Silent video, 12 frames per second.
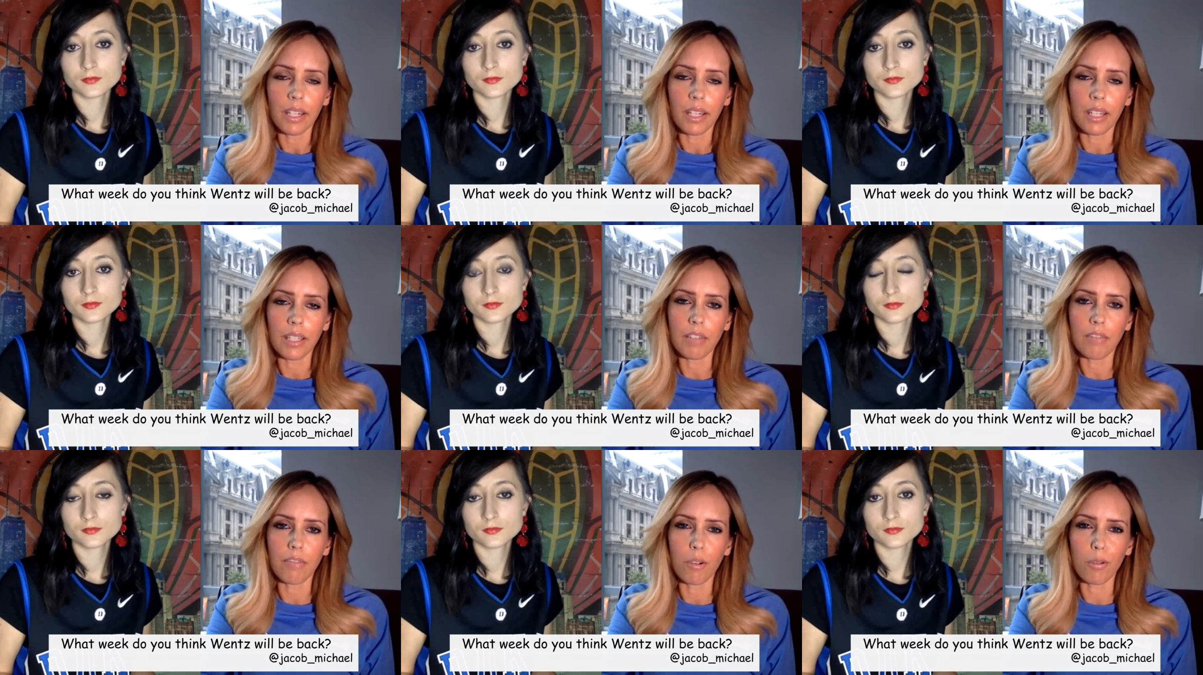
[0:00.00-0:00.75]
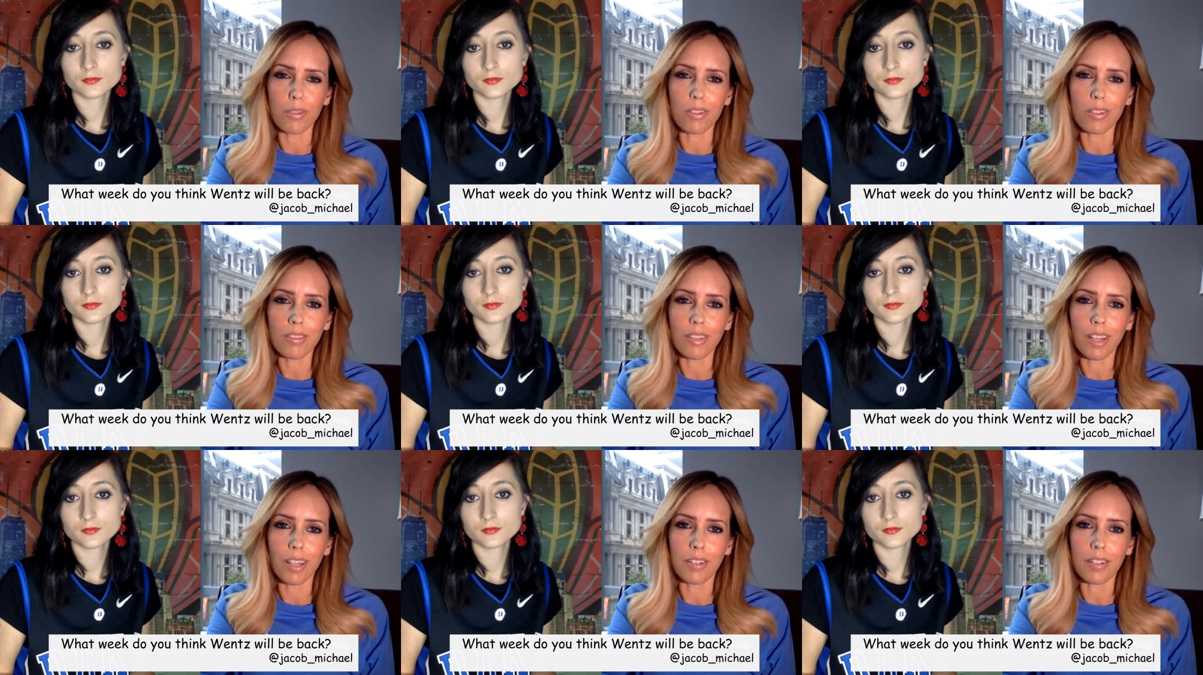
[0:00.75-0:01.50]
Speaker 1: uh, Nick Foles
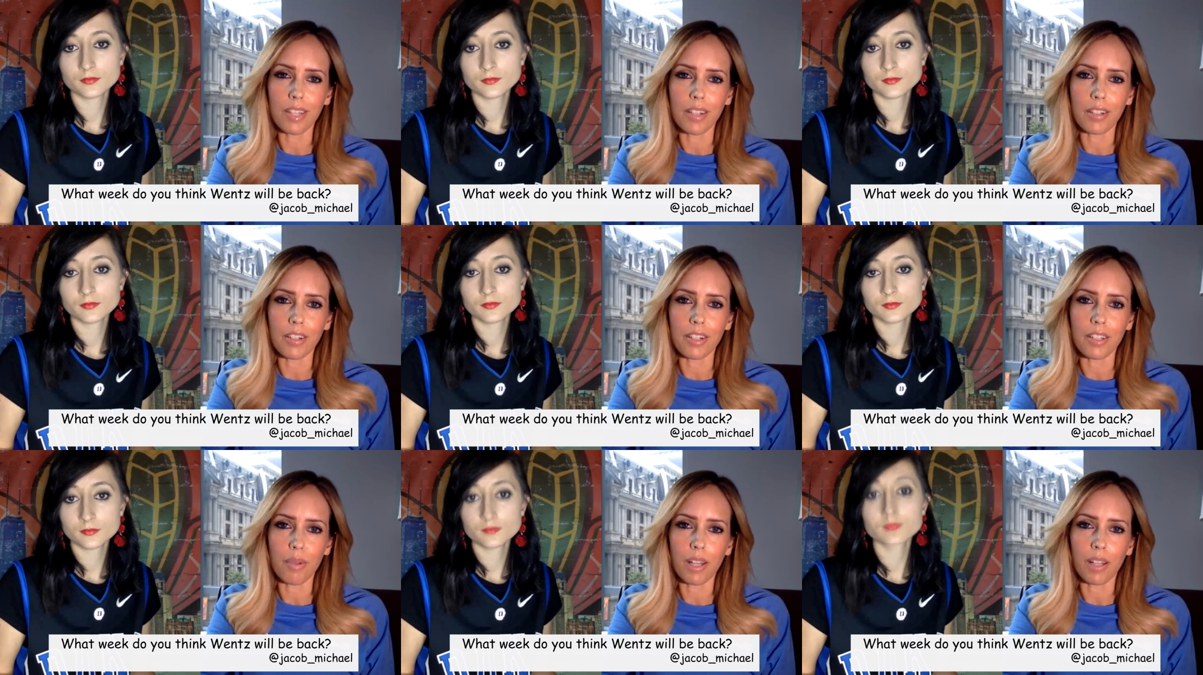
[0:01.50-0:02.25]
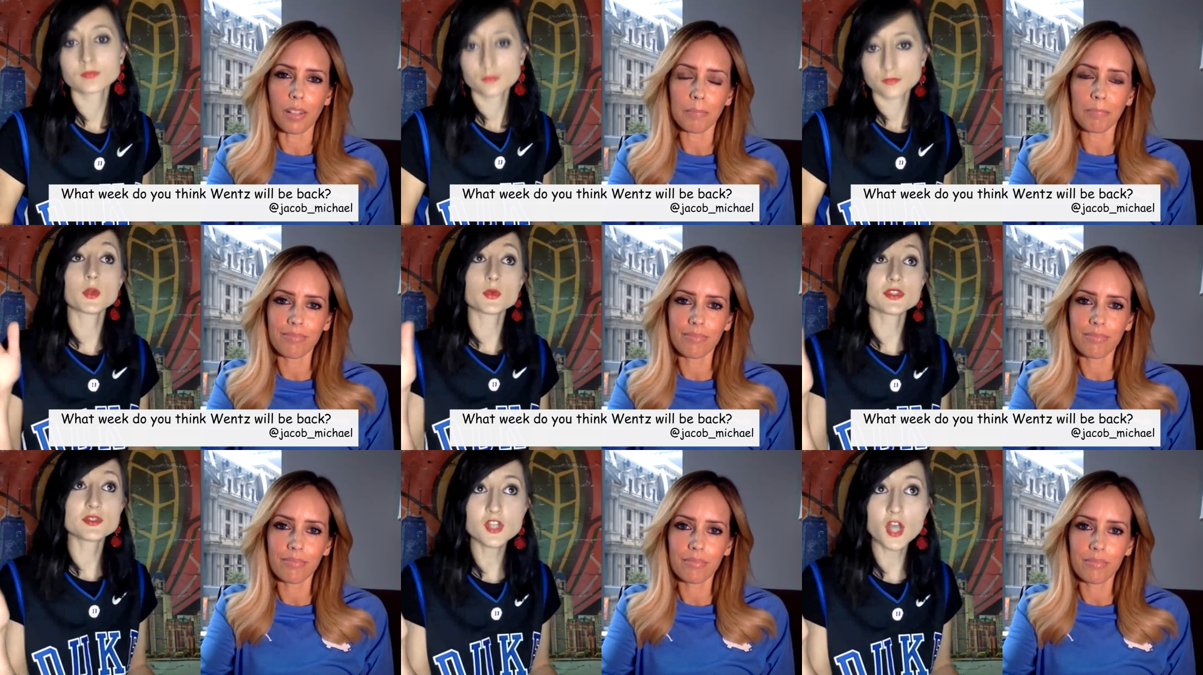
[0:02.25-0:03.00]
under center as well.
Speaker 2: There
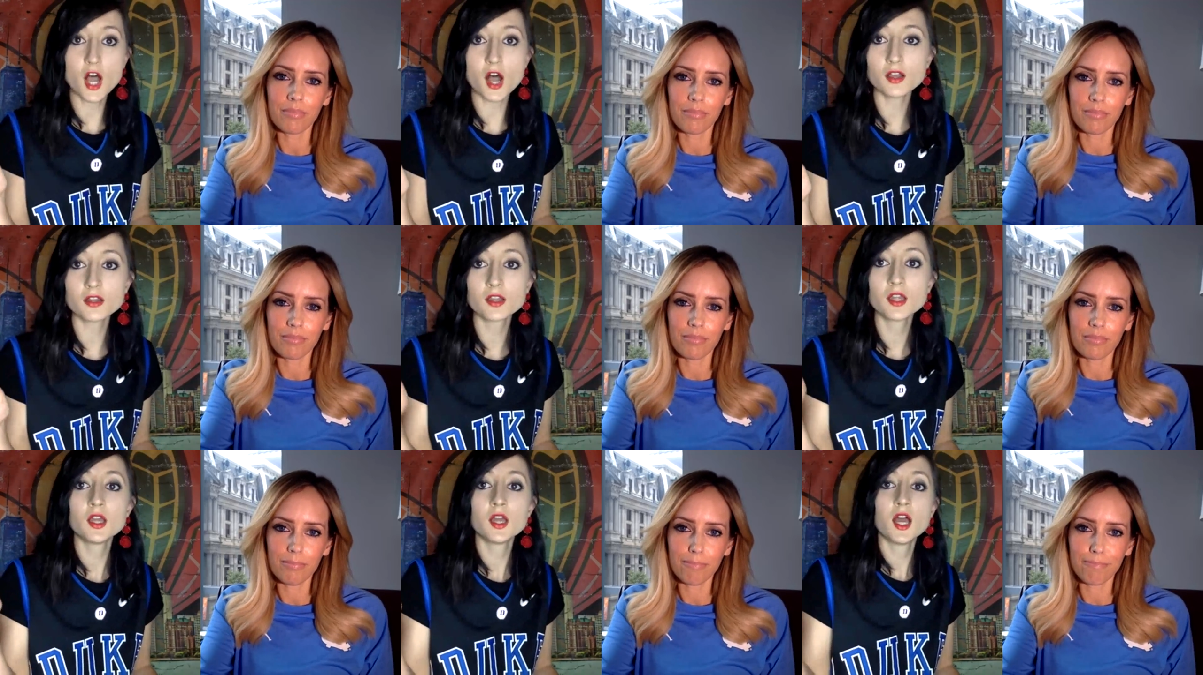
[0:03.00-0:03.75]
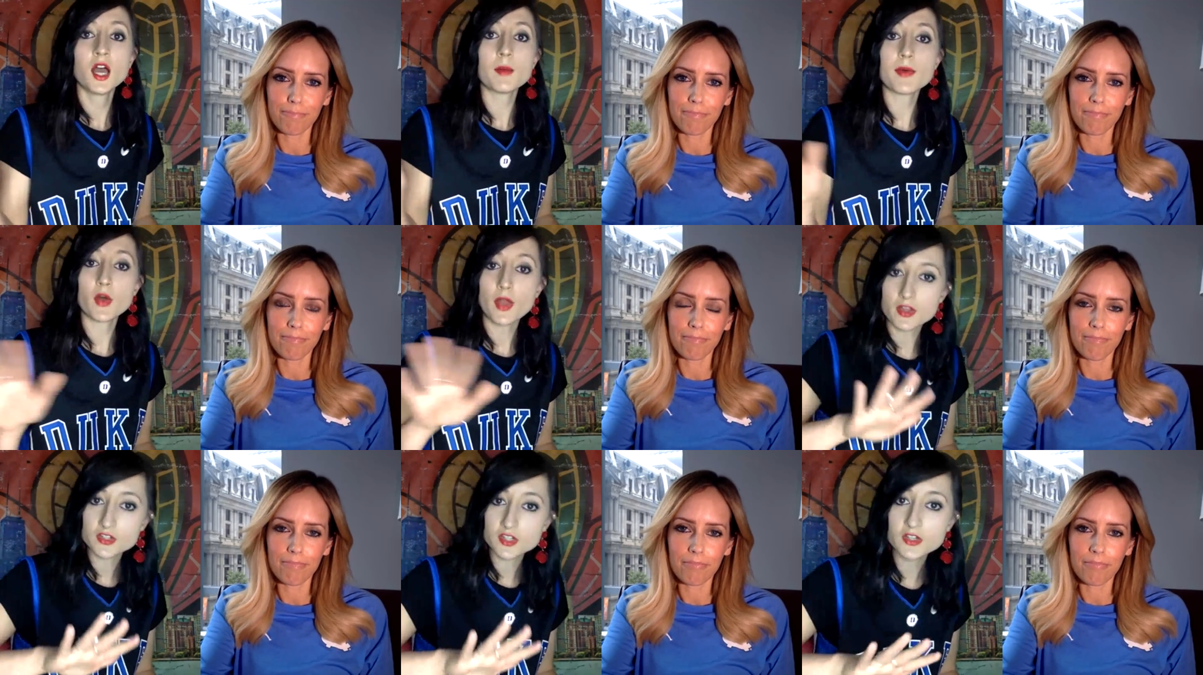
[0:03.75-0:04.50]
was some talk
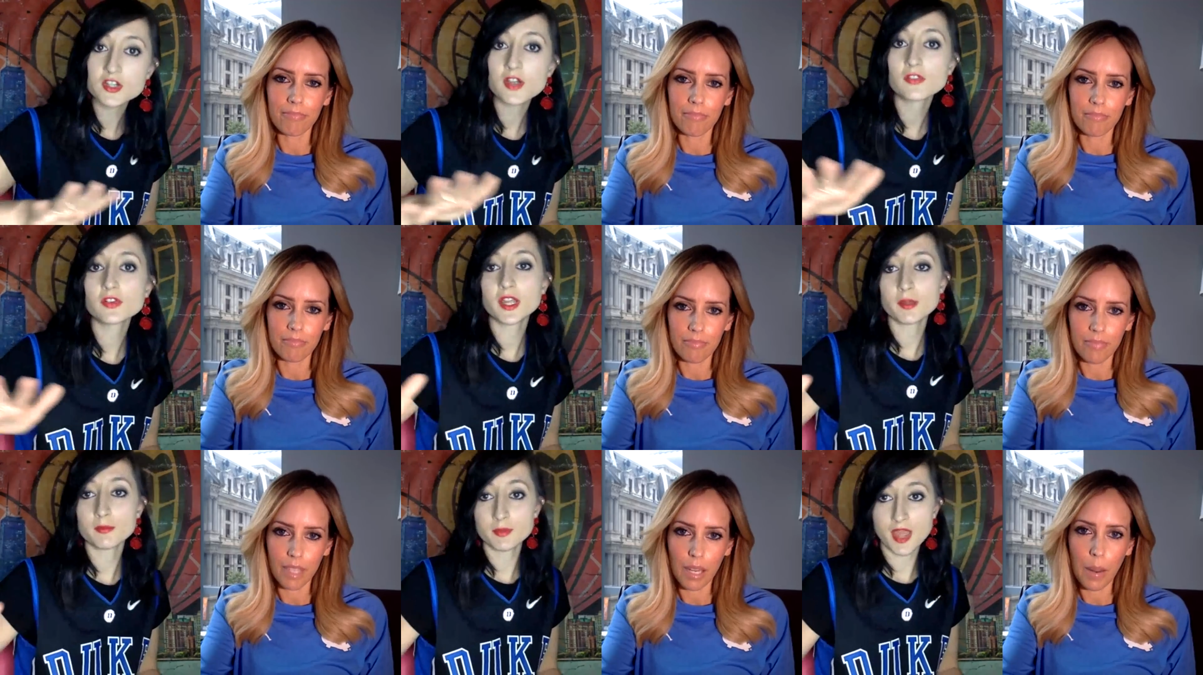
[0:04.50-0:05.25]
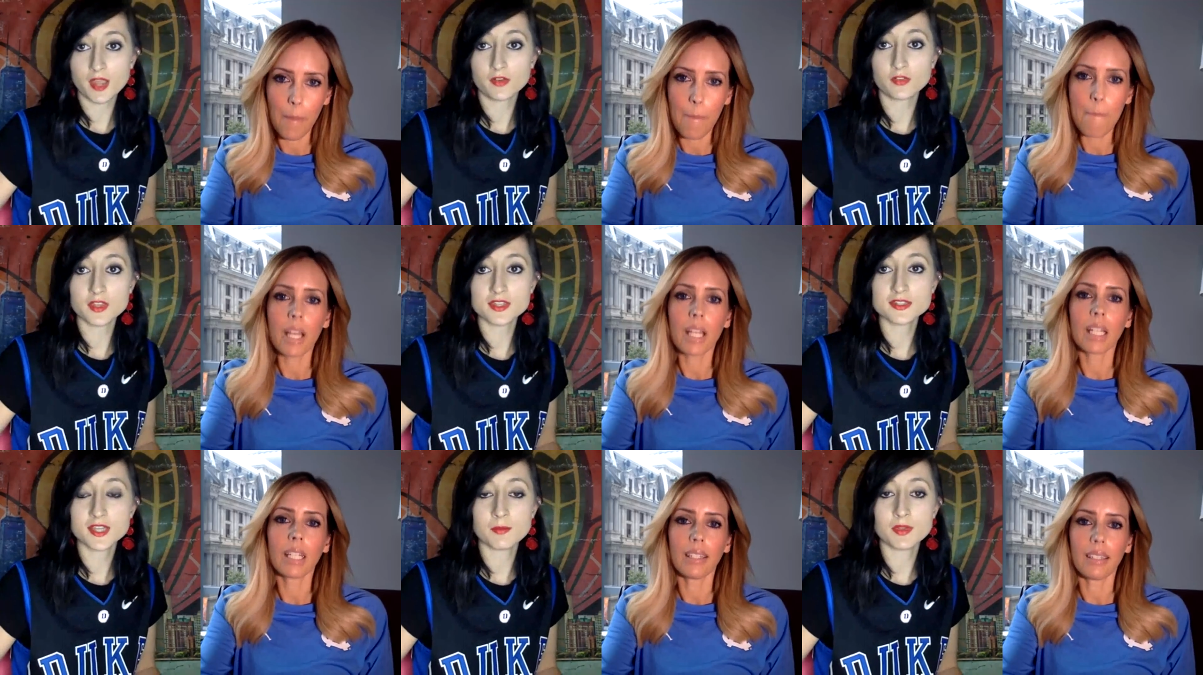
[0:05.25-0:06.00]
about Alshon Jeffery coming back for
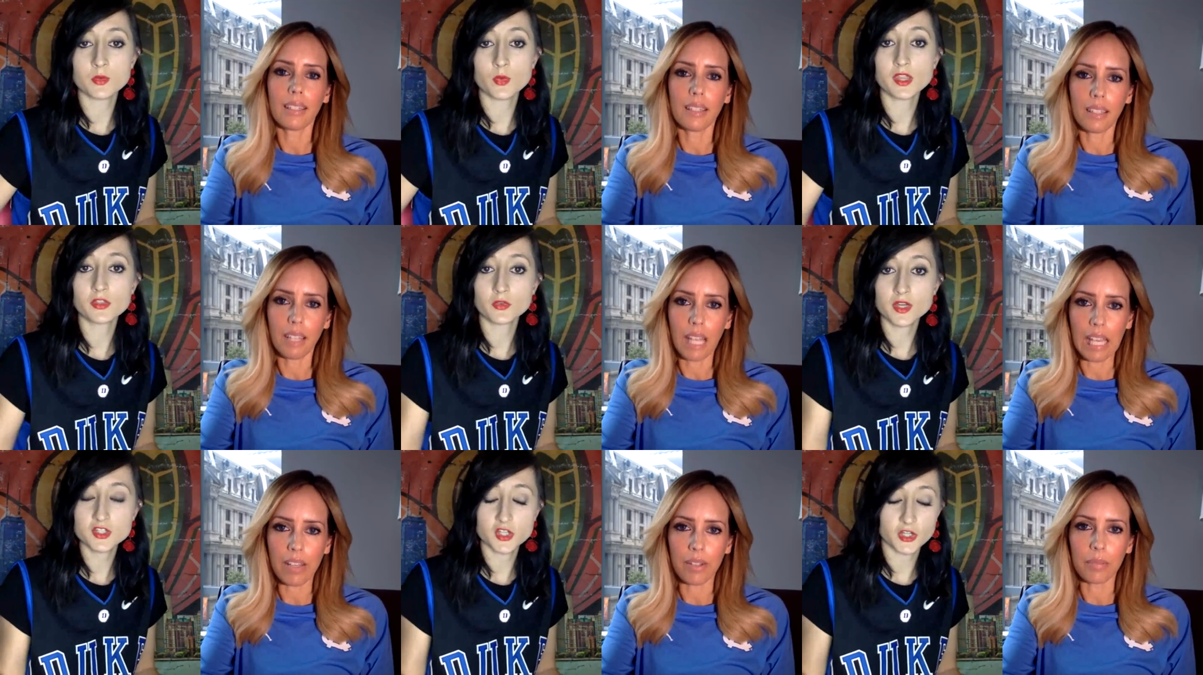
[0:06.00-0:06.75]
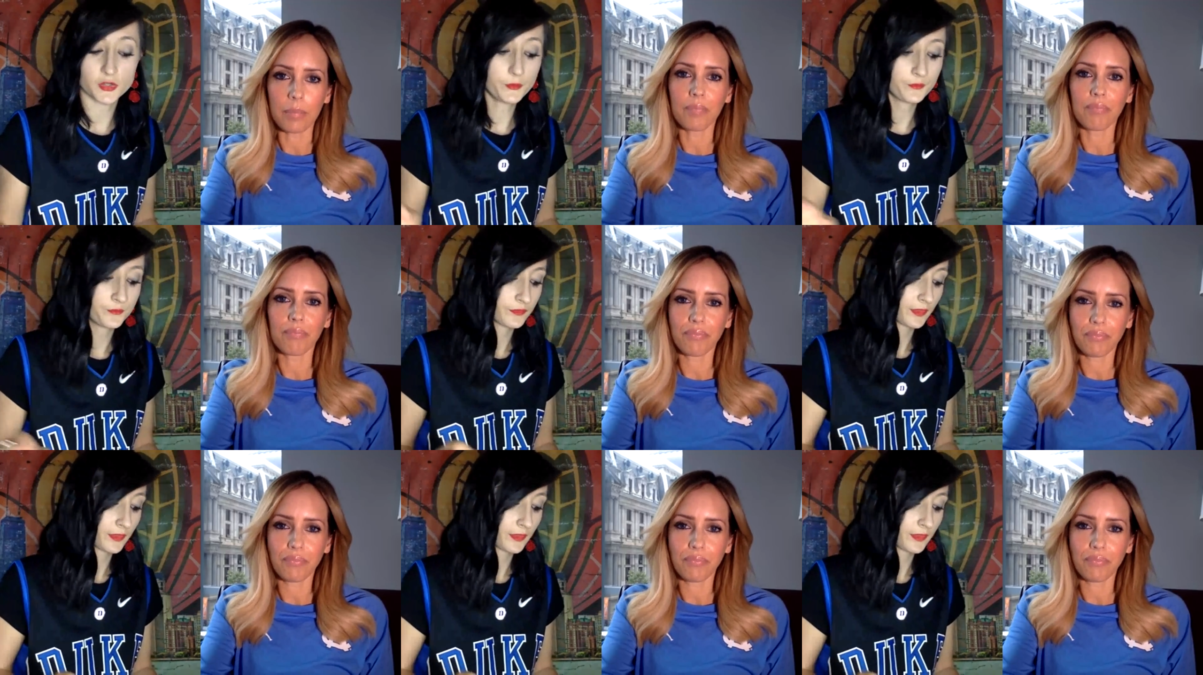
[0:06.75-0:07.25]
this game in week three, too.